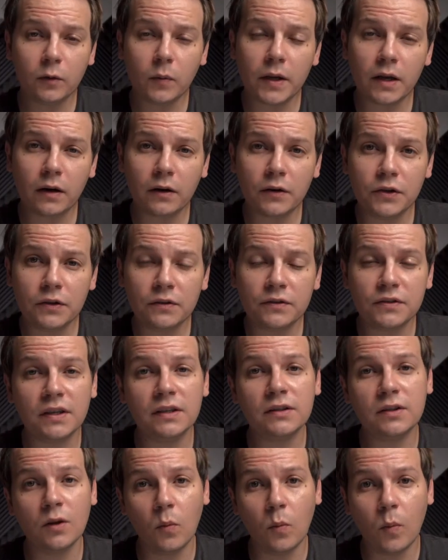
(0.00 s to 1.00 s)
we are
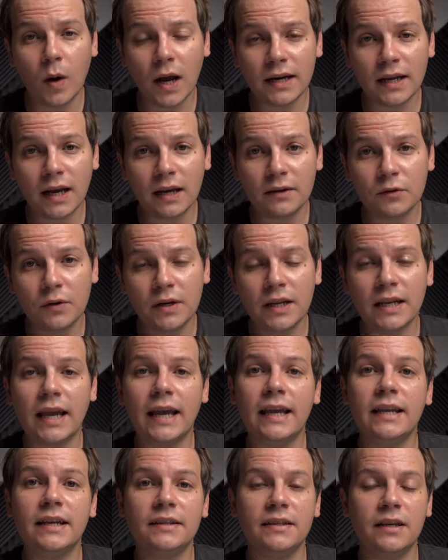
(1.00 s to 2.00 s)
using the
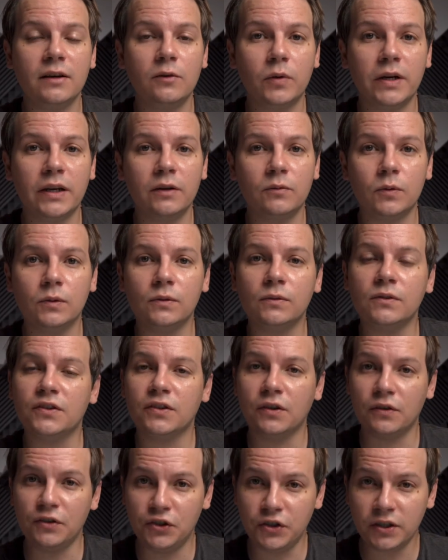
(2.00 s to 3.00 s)
180-degree rule,
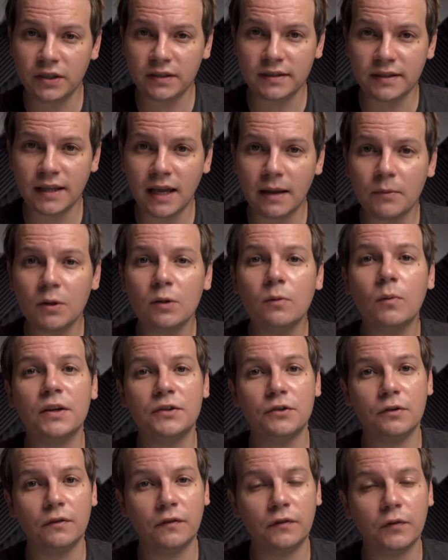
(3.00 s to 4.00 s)
so just double
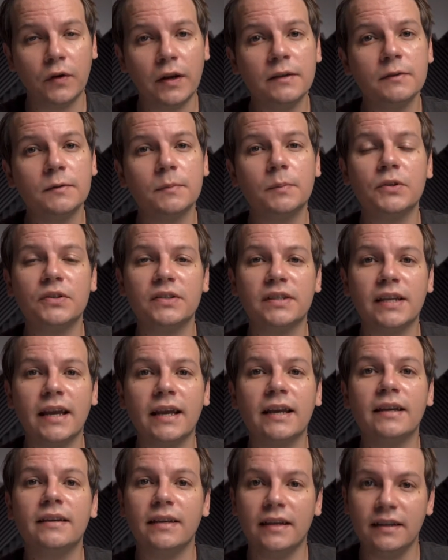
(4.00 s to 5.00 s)
what your frames per
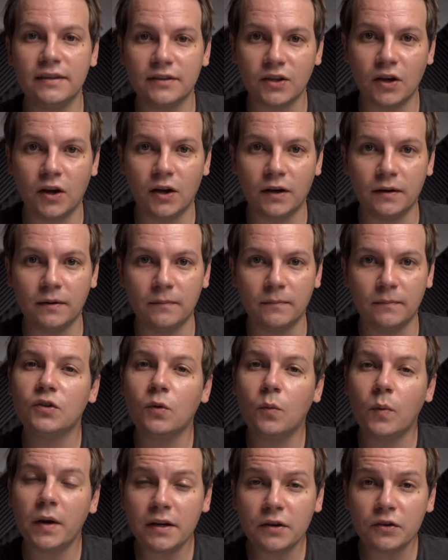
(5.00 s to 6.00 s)
second is on.
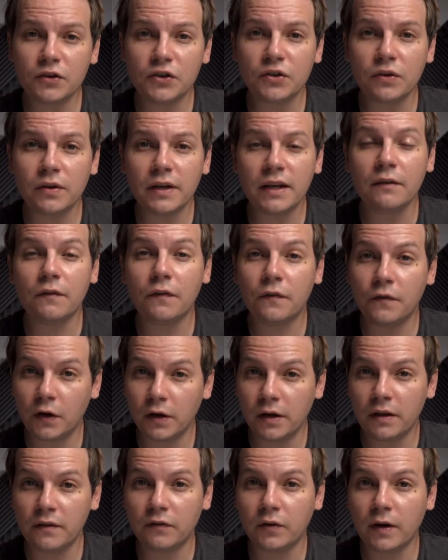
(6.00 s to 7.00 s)
So when you're shooting
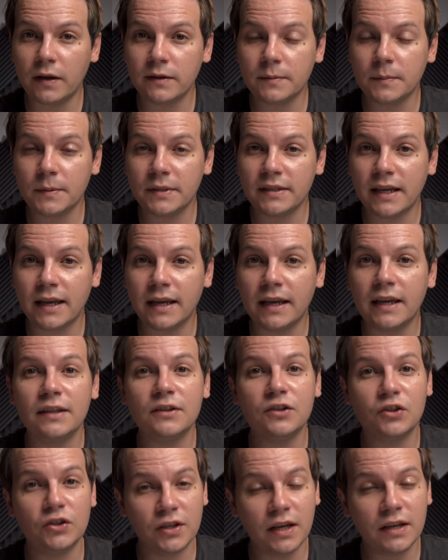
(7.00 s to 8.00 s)
30 frames per
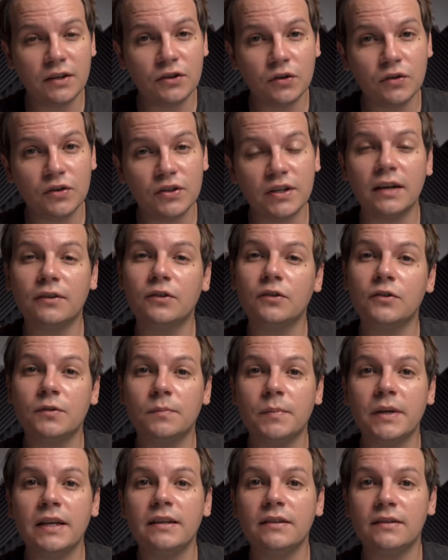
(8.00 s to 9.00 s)
second, change your shutter
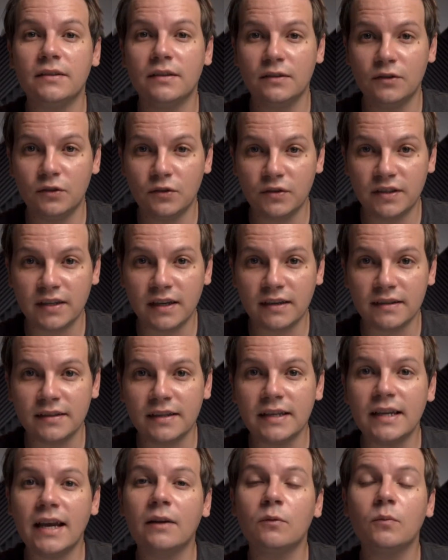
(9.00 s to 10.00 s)
speed to
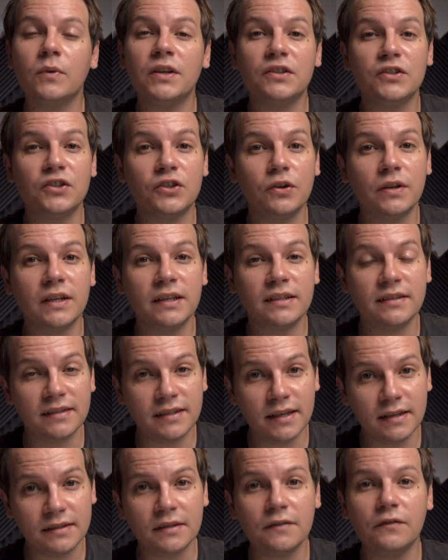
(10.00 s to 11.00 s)
60, and when shooting
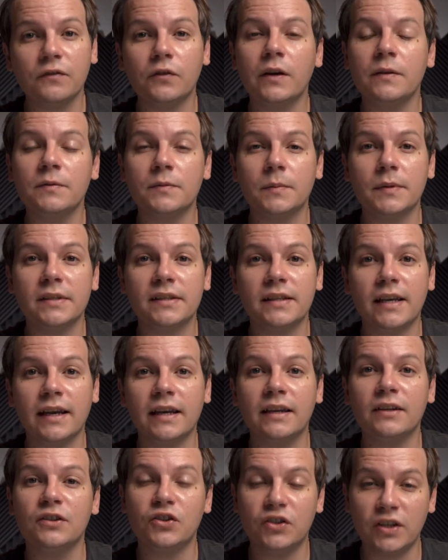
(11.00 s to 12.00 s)
60 frames per
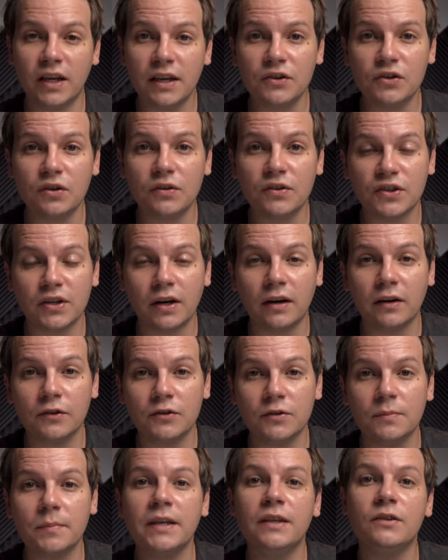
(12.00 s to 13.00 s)
second, change your shutter
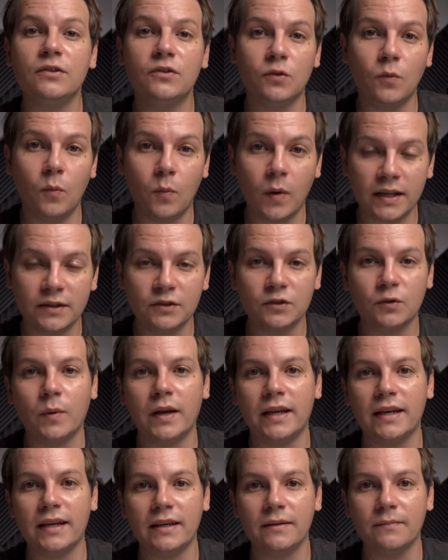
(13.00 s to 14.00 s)
speed to
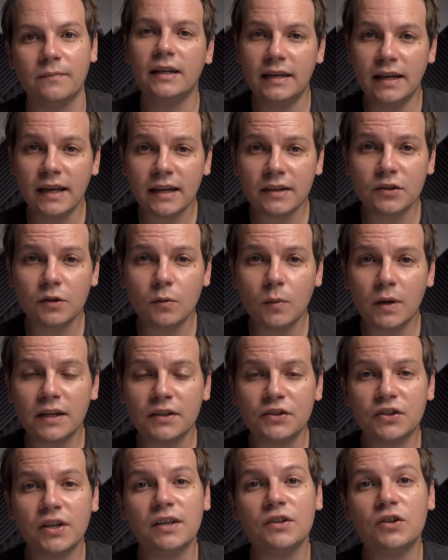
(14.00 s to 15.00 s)
120. Next, you want
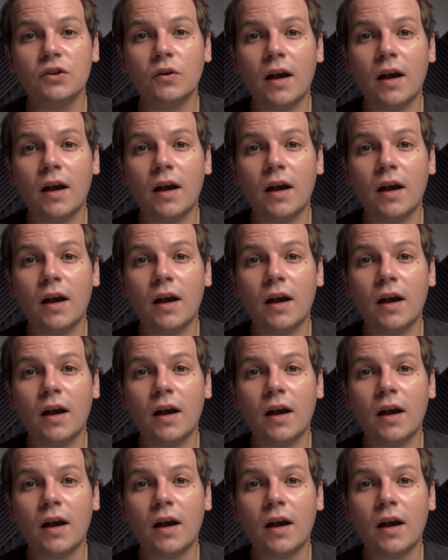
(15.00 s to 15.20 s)
to change your